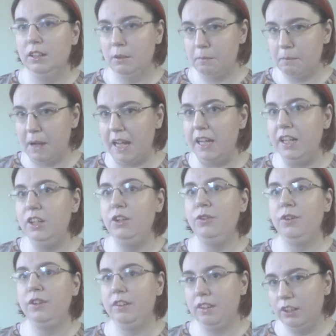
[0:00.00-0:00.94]
buying new
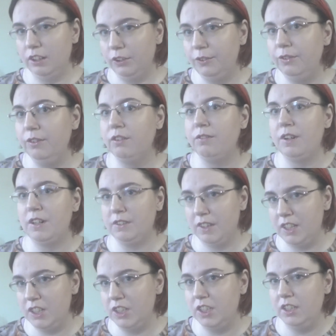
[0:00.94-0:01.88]
concealers,
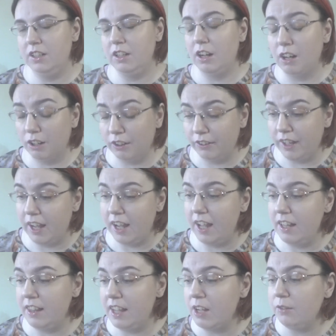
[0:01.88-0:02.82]
foundation, all that.
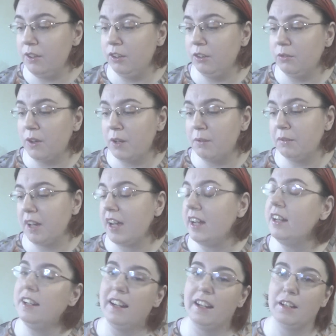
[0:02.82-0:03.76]
And that reason why I'm
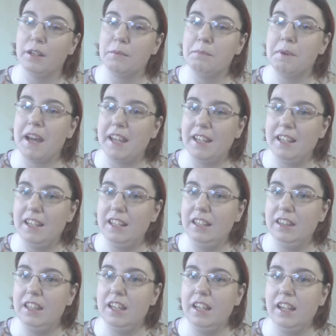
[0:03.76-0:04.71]
kind of not going to buy
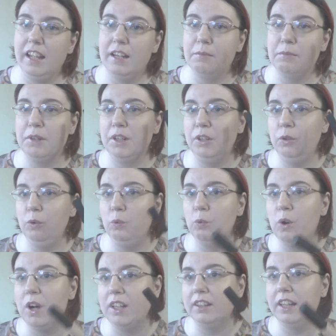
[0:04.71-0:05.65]
anything. And I'm going to do
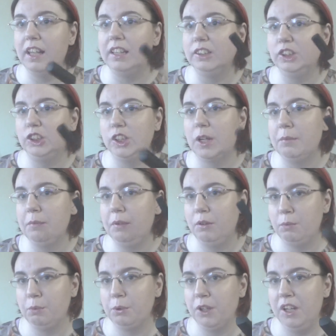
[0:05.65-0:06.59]
one last shopping
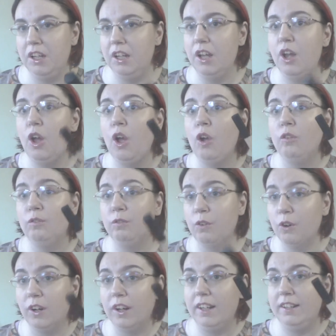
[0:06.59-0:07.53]
spree
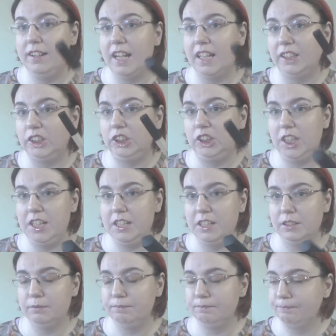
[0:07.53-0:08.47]
for next year.